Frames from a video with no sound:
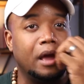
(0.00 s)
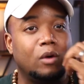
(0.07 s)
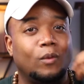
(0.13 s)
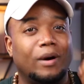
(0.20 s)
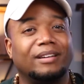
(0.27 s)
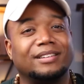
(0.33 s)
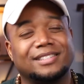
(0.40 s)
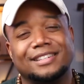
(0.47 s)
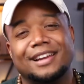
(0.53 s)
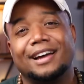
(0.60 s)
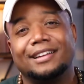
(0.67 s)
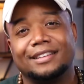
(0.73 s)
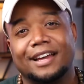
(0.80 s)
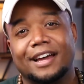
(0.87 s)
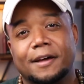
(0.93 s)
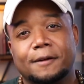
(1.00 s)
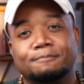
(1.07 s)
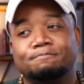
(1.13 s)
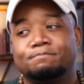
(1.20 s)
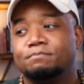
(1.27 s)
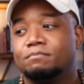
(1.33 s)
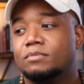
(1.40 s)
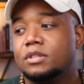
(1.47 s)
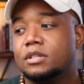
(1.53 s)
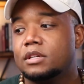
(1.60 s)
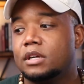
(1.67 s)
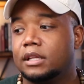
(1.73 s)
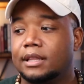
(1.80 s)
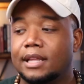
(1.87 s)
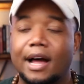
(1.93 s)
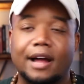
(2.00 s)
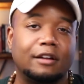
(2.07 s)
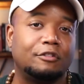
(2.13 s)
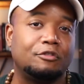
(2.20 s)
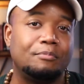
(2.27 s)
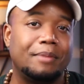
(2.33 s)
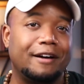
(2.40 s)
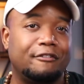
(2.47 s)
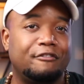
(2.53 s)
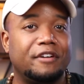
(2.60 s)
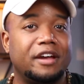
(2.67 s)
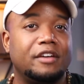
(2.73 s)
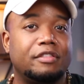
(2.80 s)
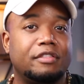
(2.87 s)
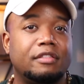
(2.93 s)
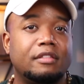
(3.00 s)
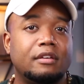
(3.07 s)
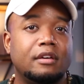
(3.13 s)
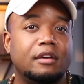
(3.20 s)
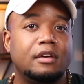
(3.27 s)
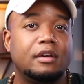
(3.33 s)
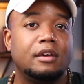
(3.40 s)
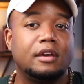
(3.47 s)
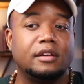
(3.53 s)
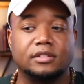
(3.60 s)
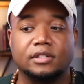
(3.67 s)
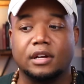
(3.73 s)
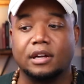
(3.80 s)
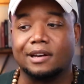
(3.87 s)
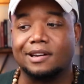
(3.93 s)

while it's not that, a lot of my faith is going to